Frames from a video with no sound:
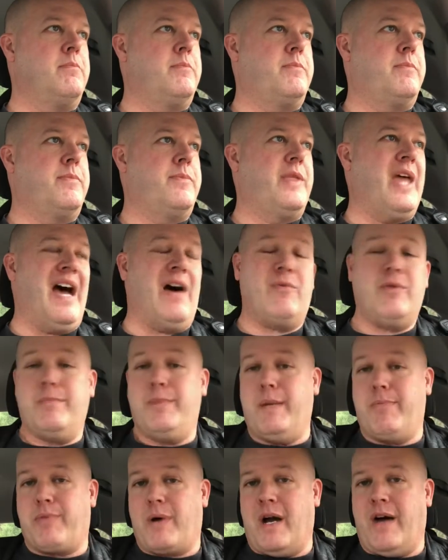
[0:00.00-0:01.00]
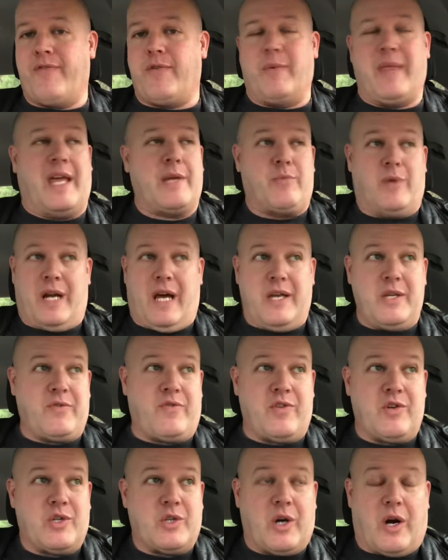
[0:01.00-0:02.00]
That would be profitable. Like when I
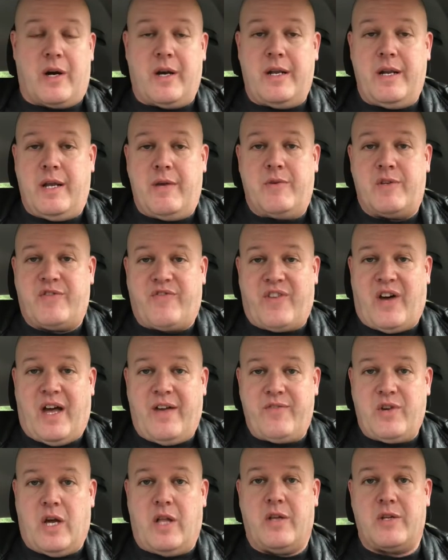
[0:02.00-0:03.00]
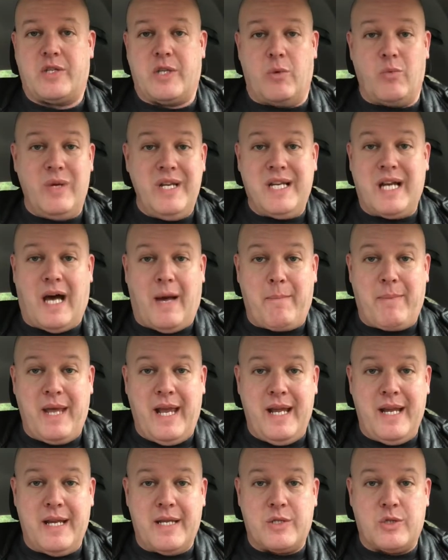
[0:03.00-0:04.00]
first started, it was $5 that we got
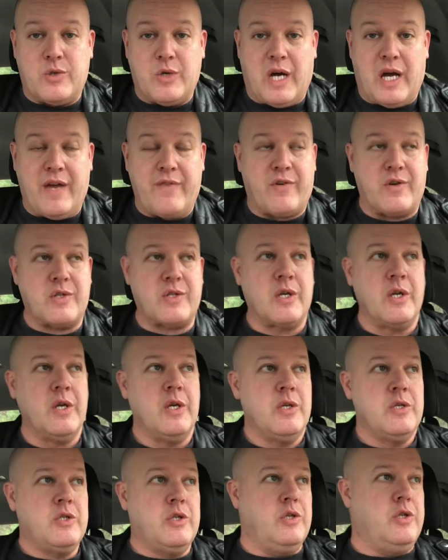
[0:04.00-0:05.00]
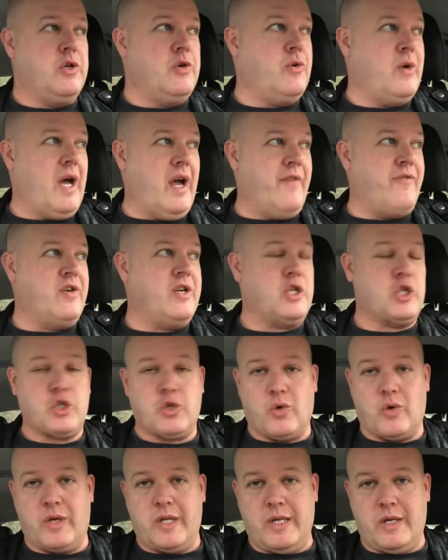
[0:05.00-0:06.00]
paid as drivers to do every
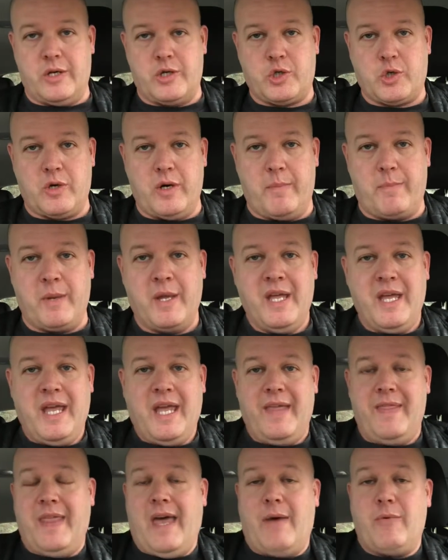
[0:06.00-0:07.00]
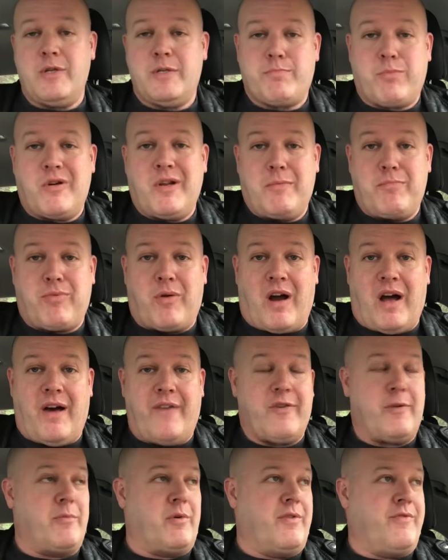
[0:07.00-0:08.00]
short little trip. And that was pretty
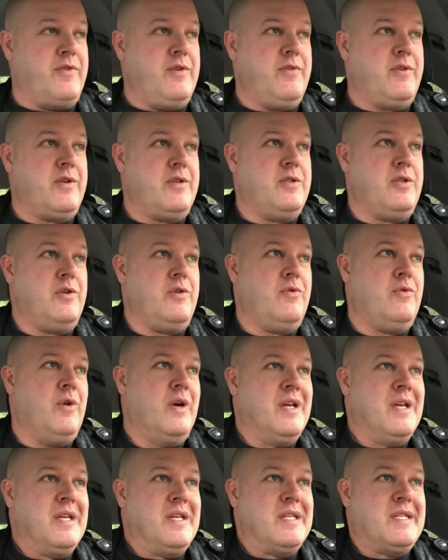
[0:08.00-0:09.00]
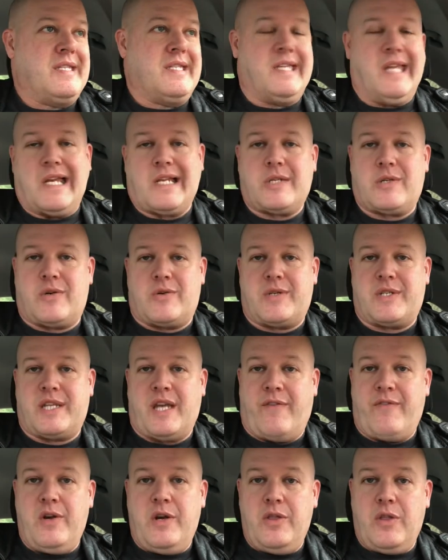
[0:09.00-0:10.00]
profitable. If you could do 6 or
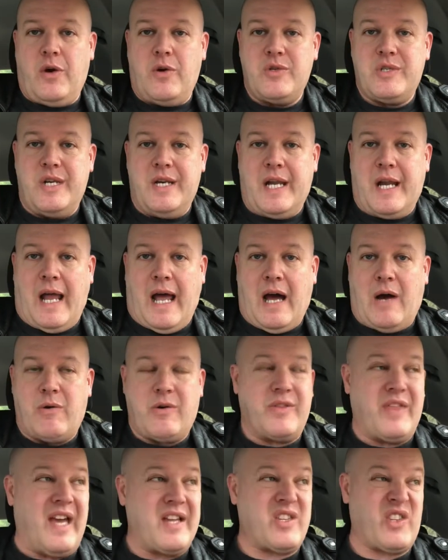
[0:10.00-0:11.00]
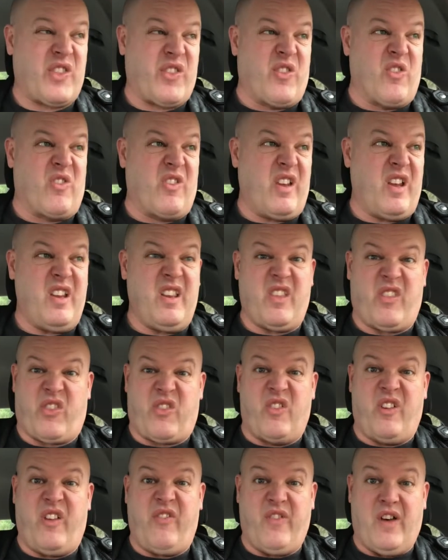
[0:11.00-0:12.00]
7 of those in an hour, that's 30 to
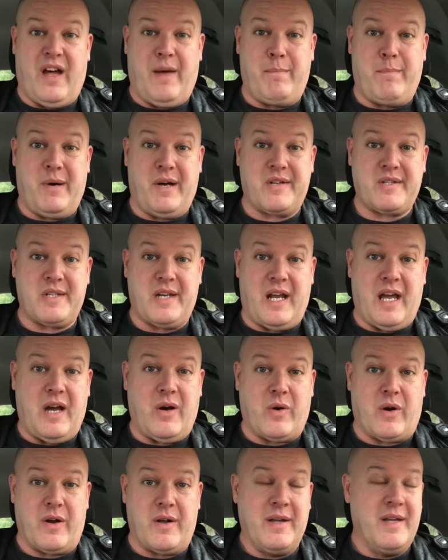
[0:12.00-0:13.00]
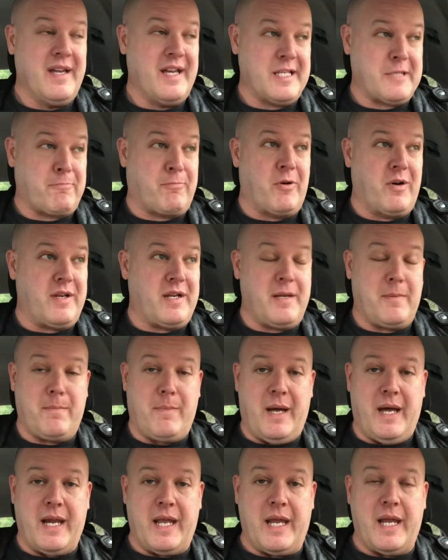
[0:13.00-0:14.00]
35 bucks an hour. That's pretty good
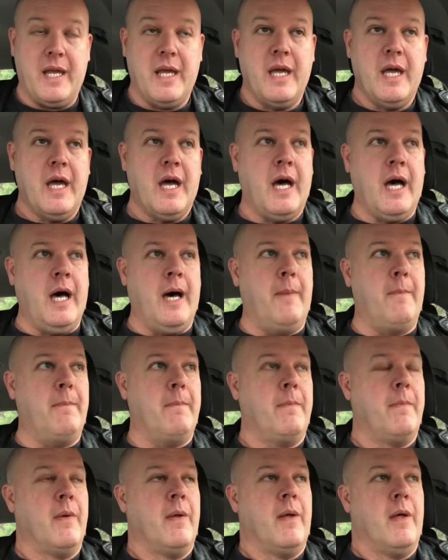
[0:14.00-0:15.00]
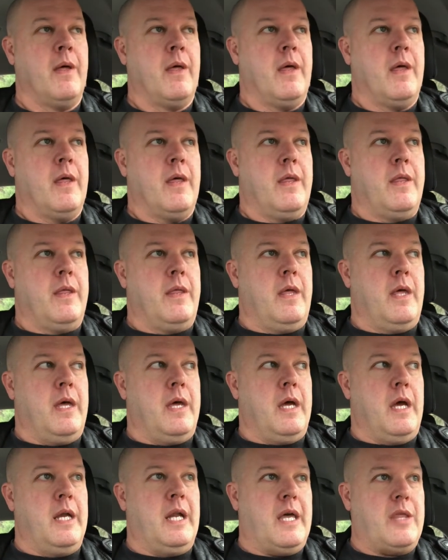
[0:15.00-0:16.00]
money.
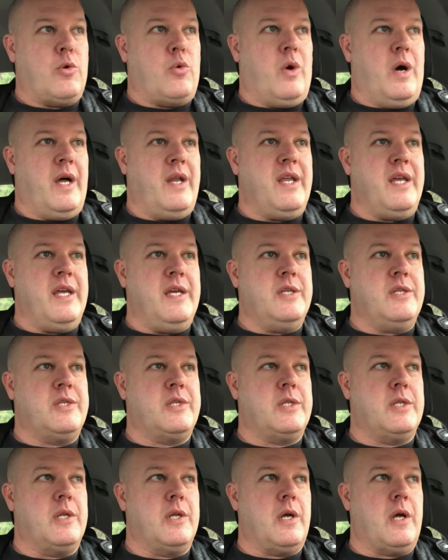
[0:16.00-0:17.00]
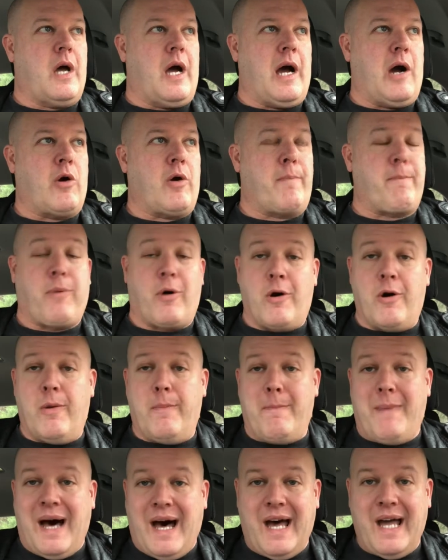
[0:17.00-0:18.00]
Another one is our per
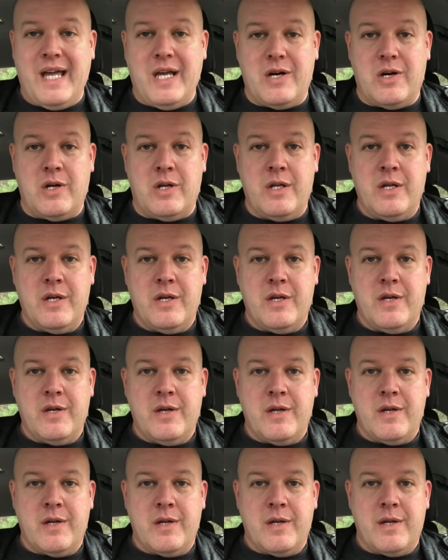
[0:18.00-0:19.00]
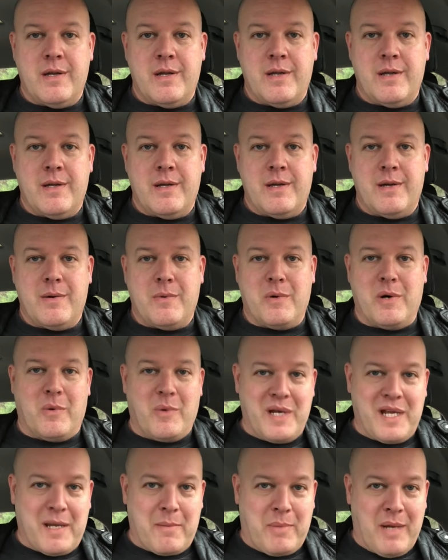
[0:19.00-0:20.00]
mile, what
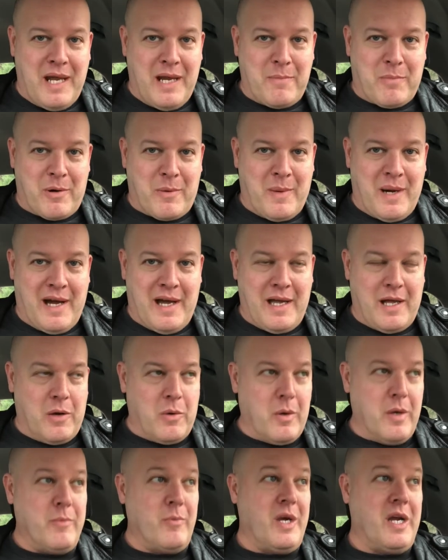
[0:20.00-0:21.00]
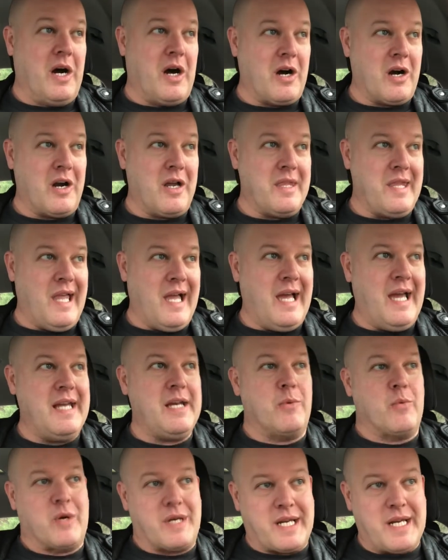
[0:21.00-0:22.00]
we get paid per mile. When we are
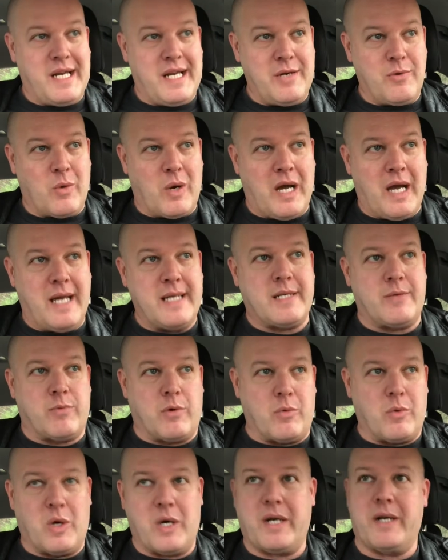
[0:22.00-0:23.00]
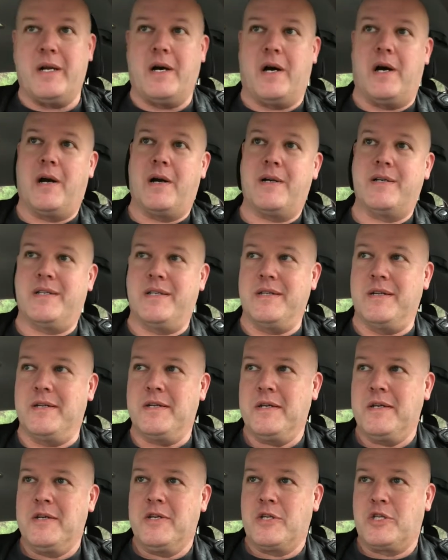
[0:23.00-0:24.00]
online and we're getting rides and we're working hard to
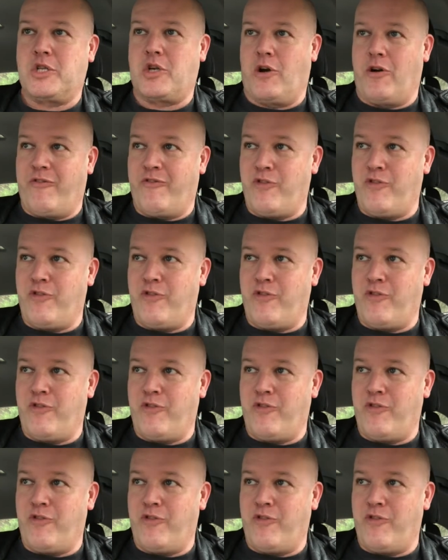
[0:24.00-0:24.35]
serve the